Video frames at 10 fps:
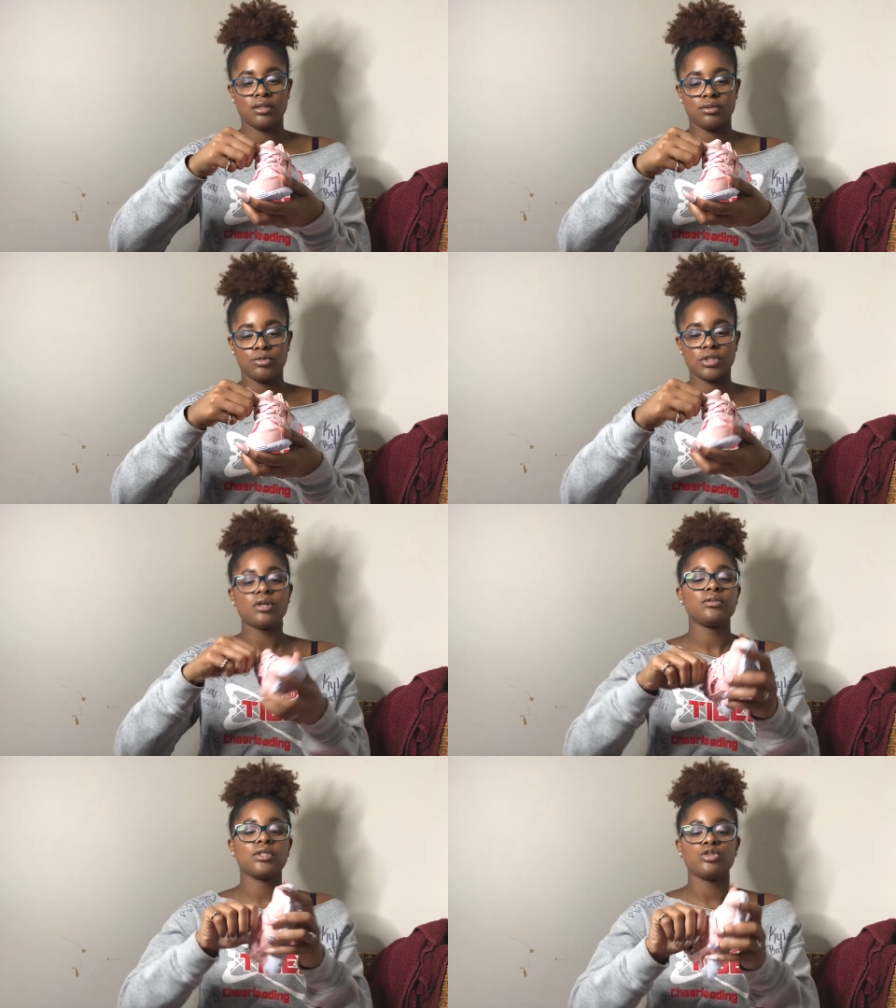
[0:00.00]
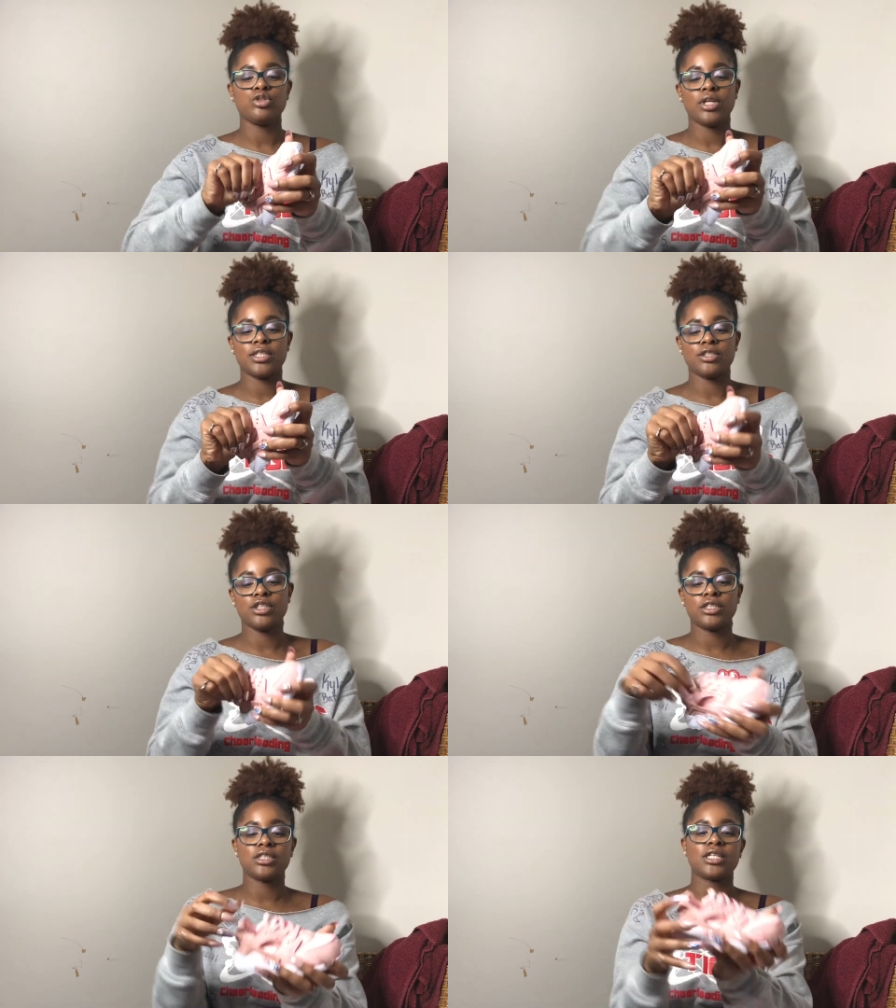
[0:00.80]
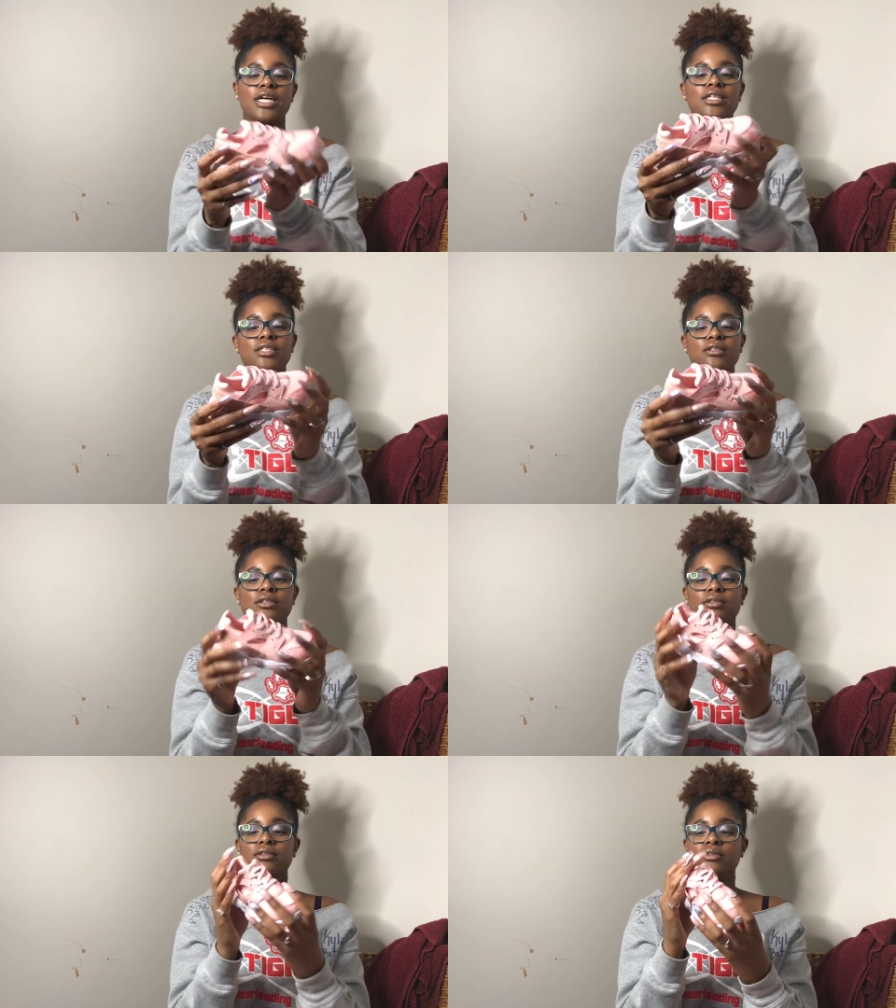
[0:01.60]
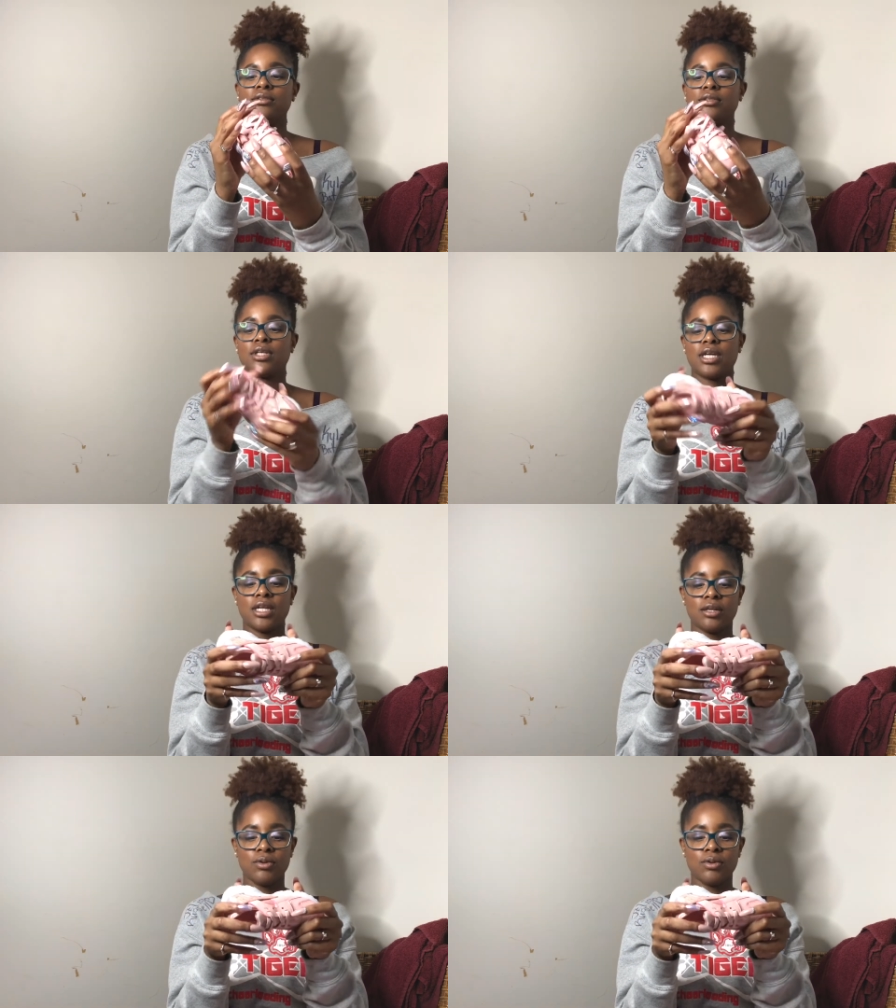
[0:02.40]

Which, oh, no shoelaces. You can just slide these on. And